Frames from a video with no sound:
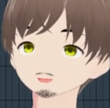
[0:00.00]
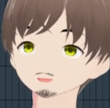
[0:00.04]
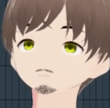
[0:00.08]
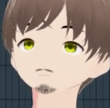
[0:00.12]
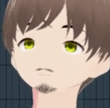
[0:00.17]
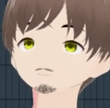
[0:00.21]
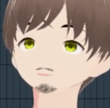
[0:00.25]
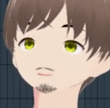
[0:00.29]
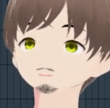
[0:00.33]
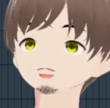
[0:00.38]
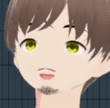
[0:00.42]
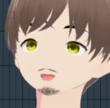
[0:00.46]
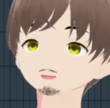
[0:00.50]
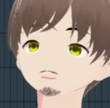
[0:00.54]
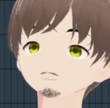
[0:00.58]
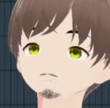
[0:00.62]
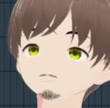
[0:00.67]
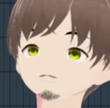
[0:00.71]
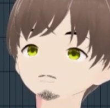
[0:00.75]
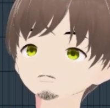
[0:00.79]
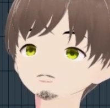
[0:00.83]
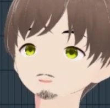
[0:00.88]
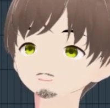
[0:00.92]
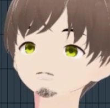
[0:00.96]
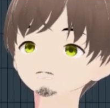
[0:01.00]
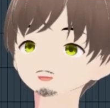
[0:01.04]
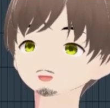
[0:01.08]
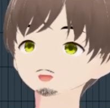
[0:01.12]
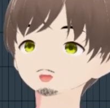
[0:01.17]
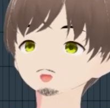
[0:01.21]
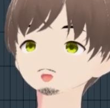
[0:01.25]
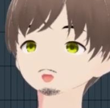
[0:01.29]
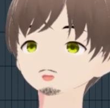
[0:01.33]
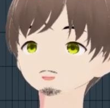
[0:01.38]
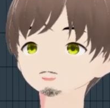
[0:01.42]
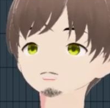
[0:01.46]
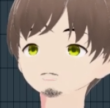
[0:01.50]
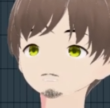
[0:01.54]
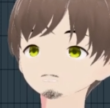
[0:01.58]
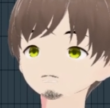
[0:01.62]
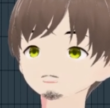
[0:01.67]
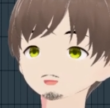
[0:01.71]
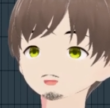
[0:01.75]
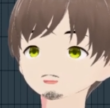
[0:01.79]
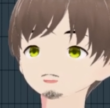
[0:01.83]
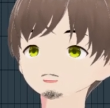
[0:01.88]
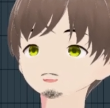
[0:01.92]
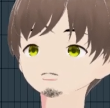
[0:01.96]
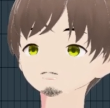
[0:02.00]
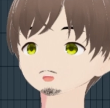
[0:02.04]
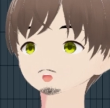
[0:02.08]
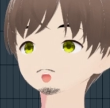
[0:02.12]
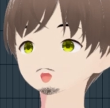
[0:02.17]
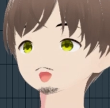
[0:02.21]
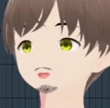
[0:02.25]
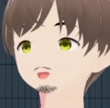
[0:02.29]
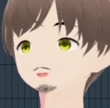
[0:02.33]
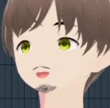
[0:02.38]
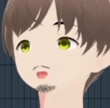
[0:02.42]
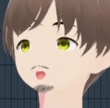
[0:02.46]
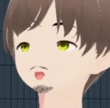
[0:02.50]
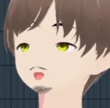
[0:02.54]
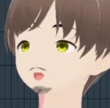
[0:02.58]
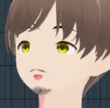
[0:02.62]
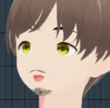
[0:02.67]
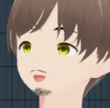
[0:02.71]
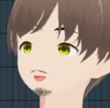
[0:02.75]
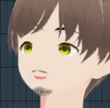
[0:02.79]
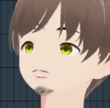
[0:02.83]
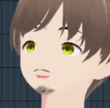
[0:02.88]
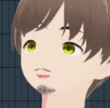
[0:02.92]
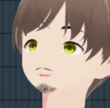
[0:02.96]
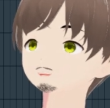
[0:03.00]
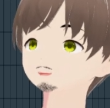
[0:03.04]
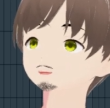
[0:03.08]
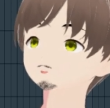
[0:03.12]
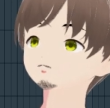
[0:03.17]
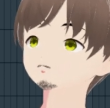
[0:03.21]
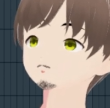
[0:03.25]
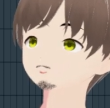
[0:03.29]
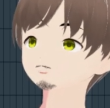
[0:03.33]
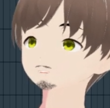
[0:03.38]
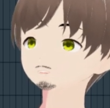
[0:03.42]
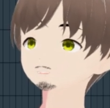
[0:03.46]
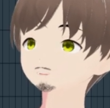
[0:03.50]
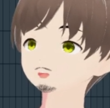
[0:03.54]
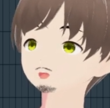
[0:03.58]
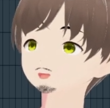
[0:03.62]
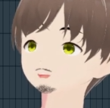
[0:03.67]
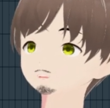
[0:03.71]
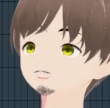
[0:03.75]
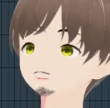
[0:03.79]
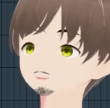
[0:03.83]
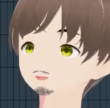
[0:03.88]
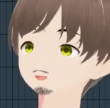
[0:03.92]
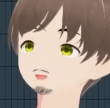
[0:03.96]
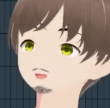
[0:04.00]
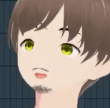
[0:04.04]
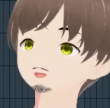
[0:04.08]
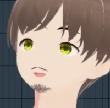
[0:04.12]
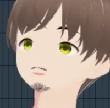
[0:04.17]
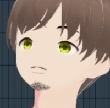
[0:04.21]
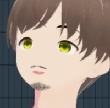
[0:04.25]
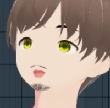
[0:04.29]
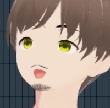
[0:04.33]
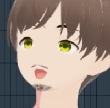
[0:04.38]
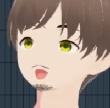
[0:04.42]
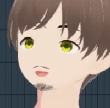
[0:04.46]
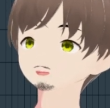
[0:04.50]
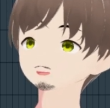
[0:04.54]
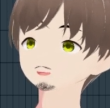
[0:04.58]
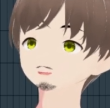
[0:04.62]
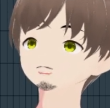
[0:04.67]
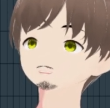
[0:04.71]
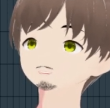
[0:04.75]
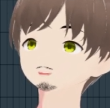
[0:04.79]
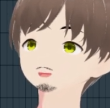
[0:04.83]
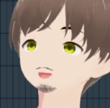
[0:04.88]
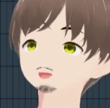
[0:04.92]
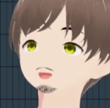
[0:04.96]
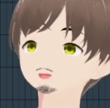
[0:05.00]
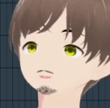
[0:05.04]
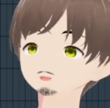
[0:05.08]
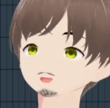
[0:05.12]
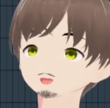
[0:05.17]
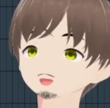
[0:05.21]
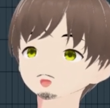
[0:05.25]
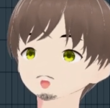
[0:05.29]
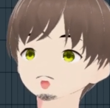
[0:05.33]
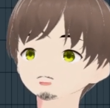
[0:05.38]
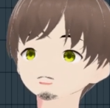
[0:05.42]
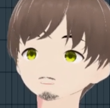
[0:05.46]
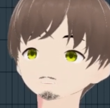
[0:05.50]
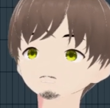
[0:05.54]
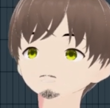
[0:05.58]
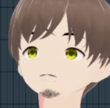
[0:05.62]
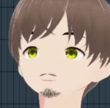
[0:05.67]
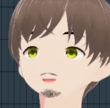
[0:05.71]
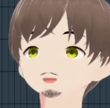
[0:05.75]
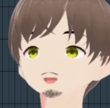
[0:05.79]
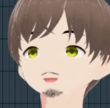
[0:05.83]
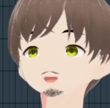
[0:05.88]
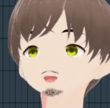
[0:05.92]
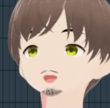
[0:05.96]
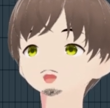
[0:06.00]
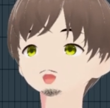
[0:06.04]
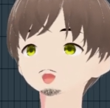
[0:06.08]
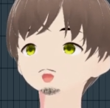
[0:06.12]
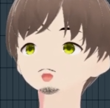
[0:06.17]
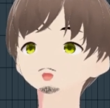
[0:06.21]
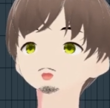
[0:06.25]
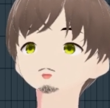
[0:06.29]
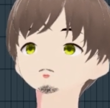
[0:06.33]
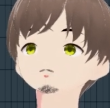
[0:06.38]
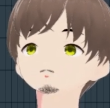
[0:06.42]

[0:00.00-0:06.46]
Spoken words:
Next is compression. So I hope you had that wave candy on deck, because this is gonna help you.